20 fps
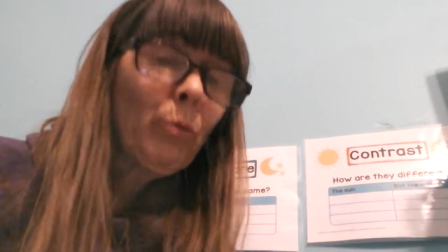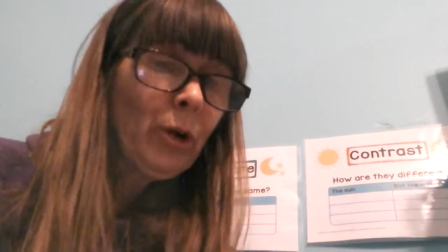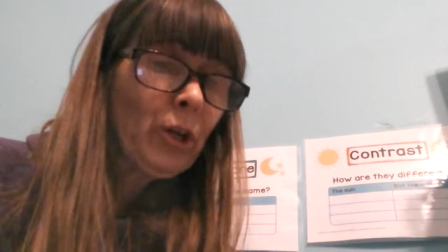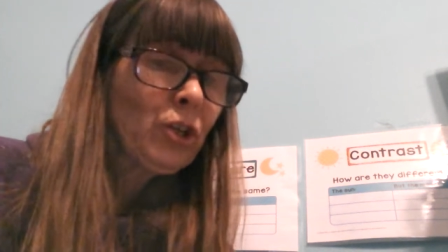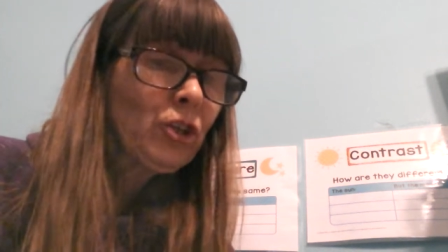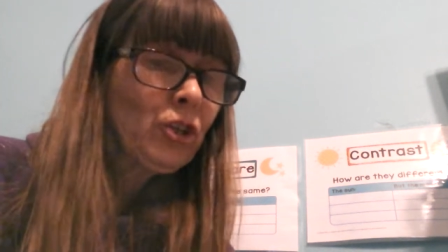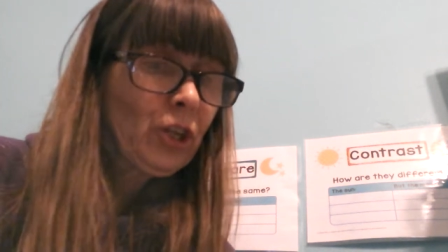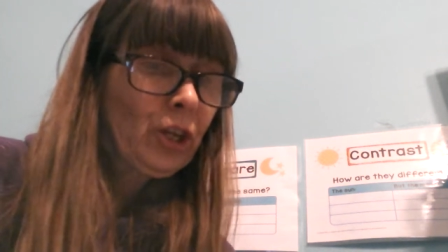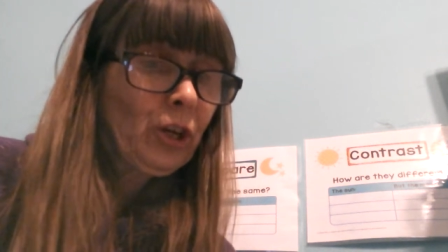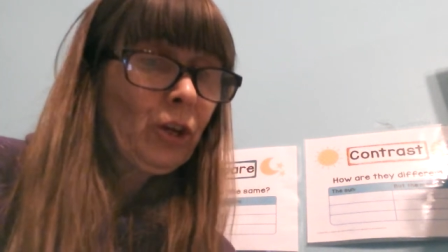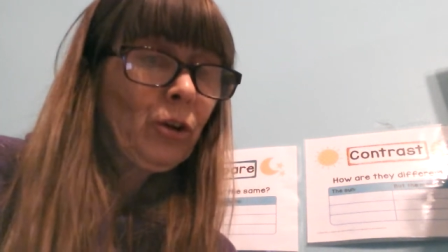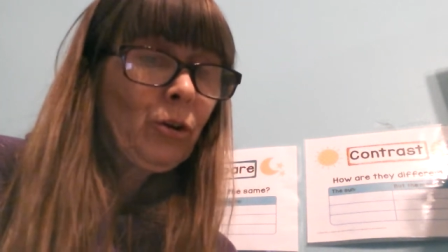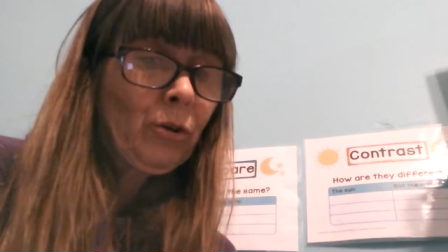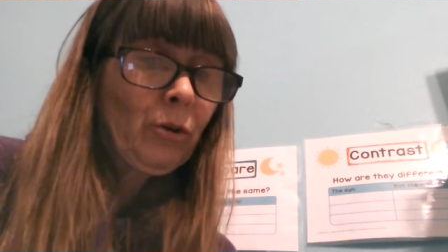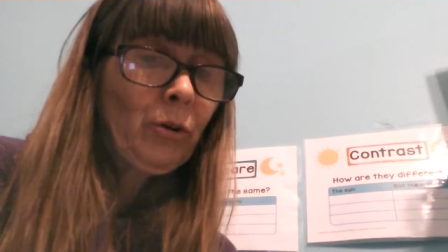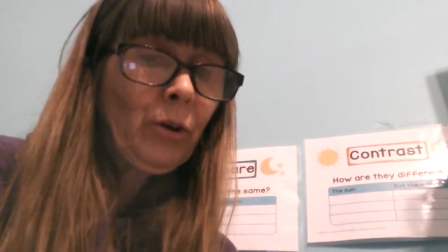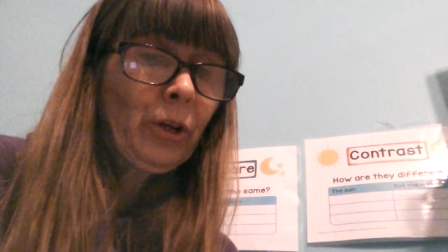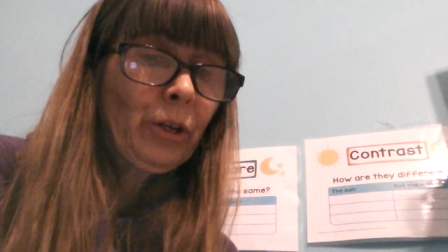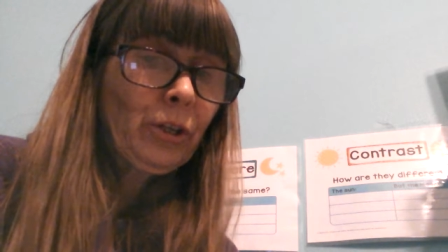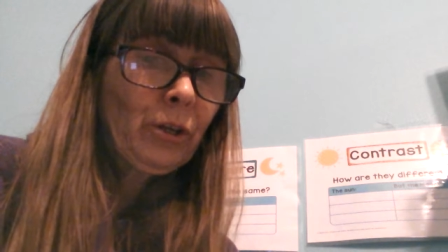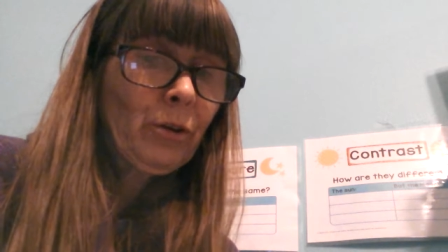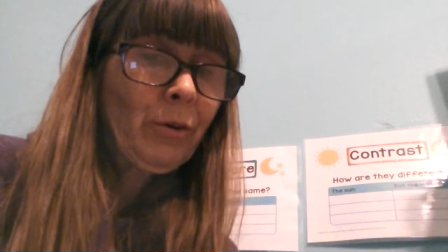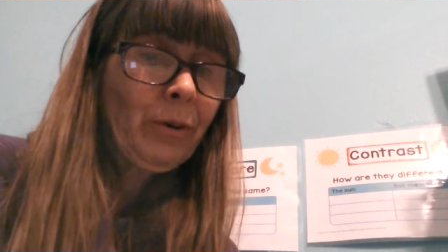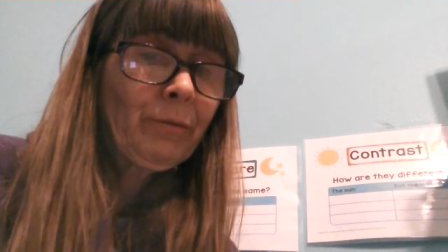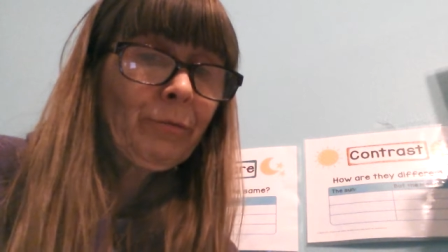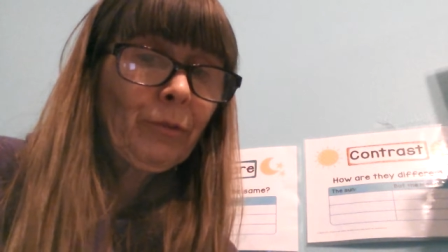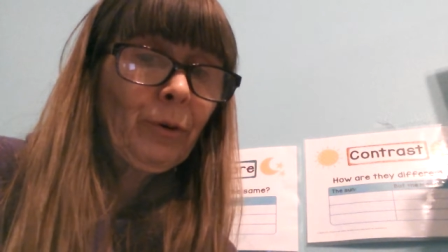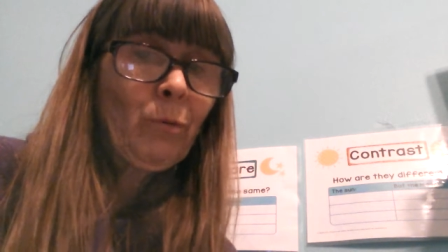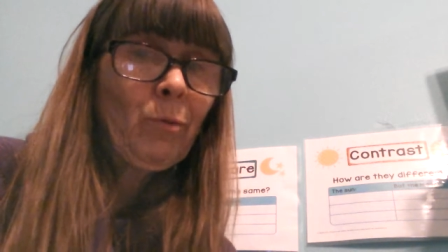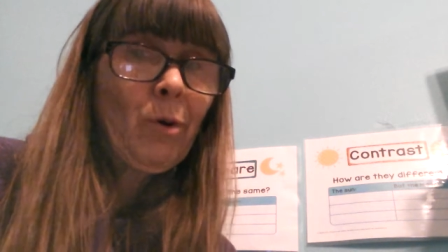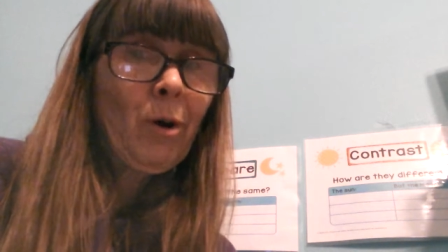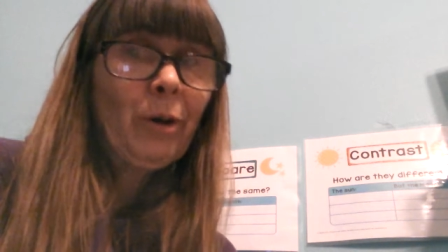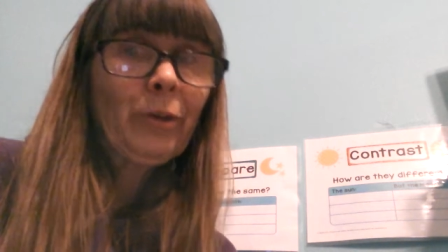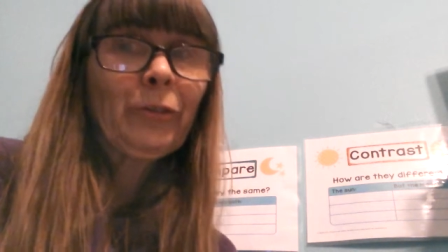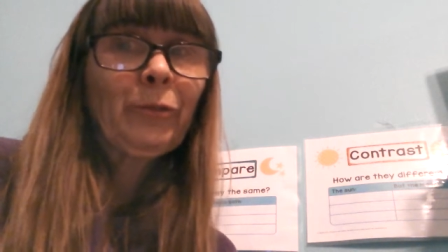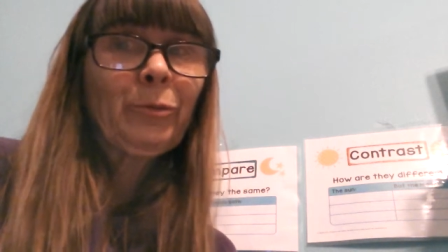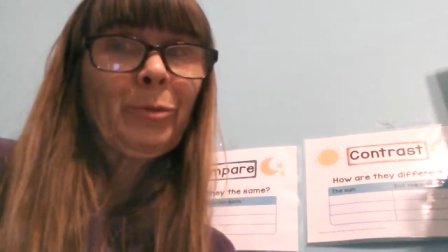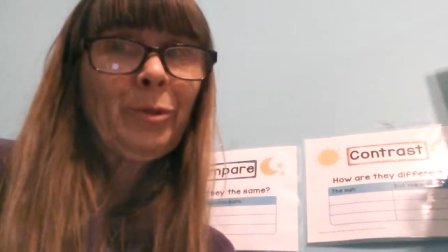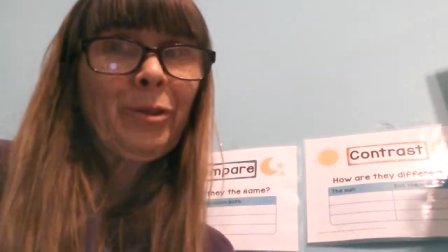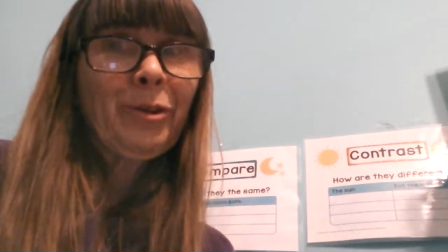when she could, going for
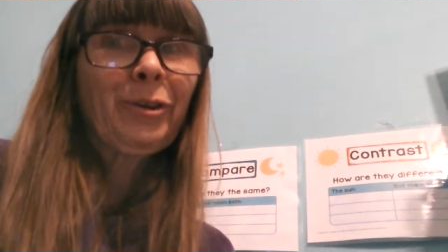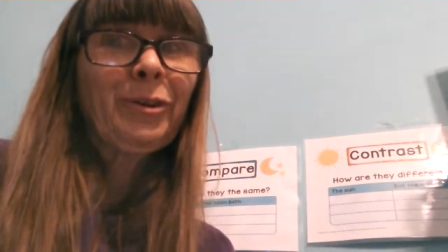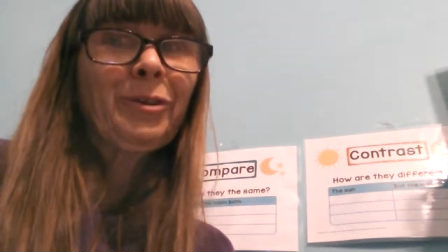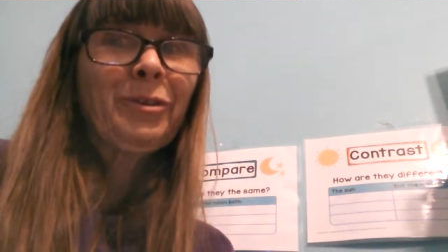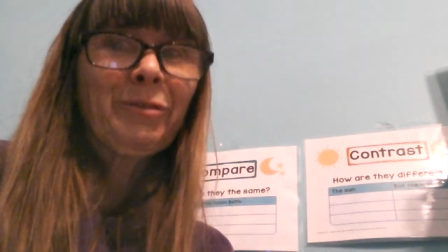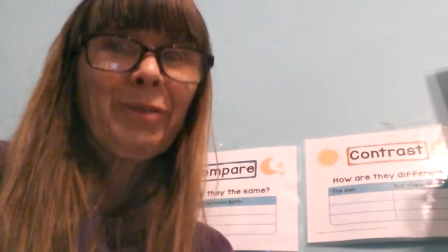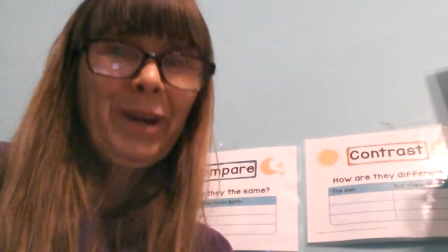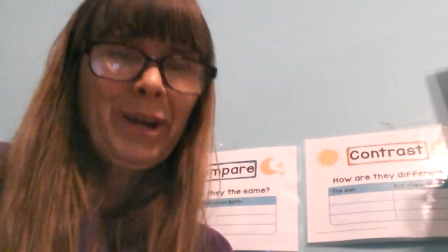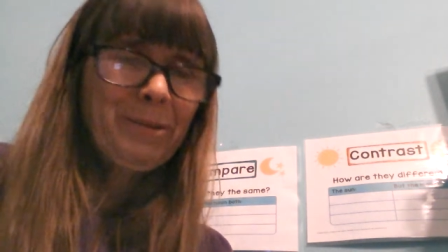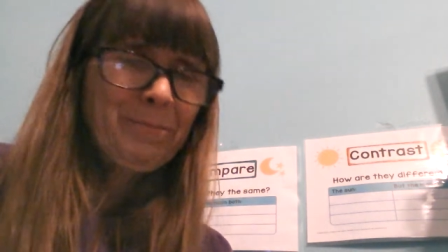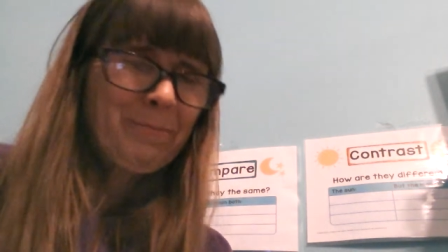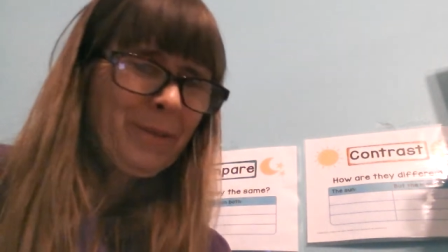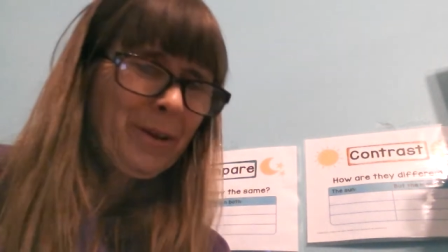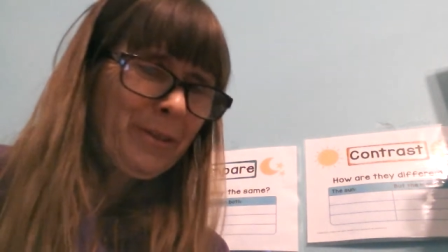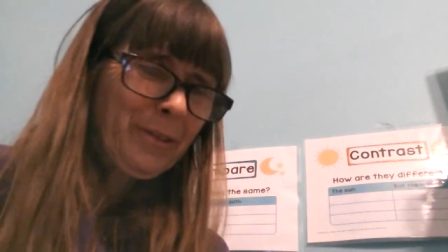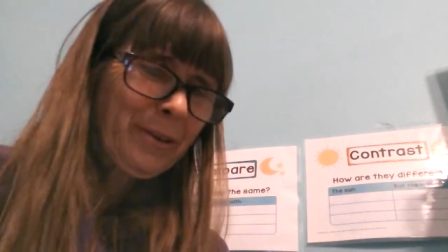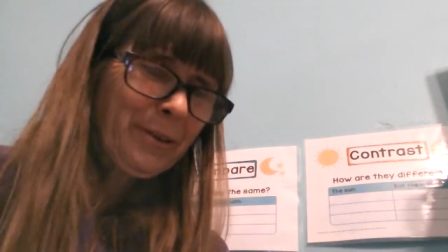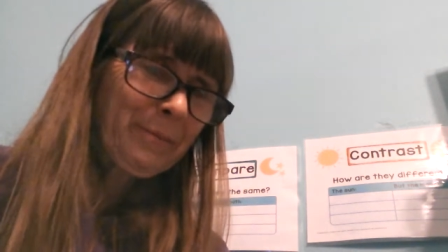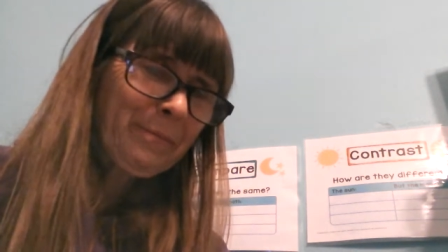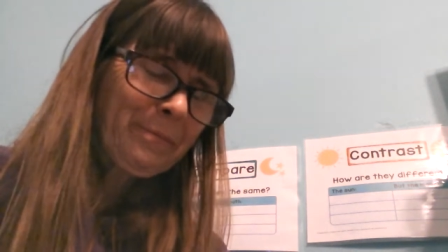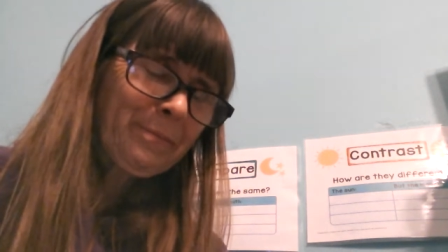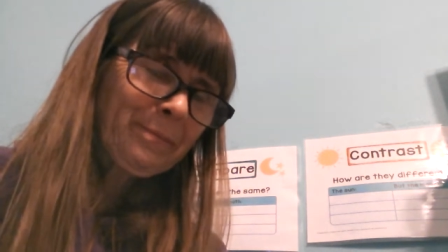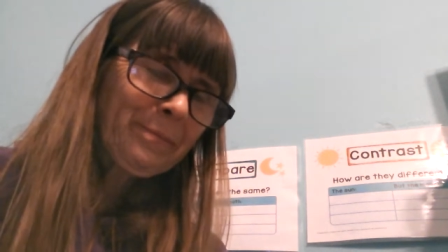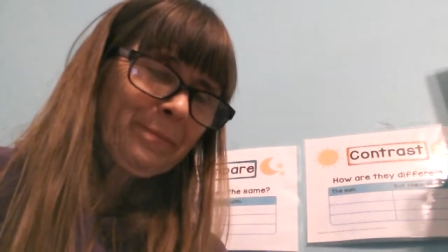walks with her grandmother.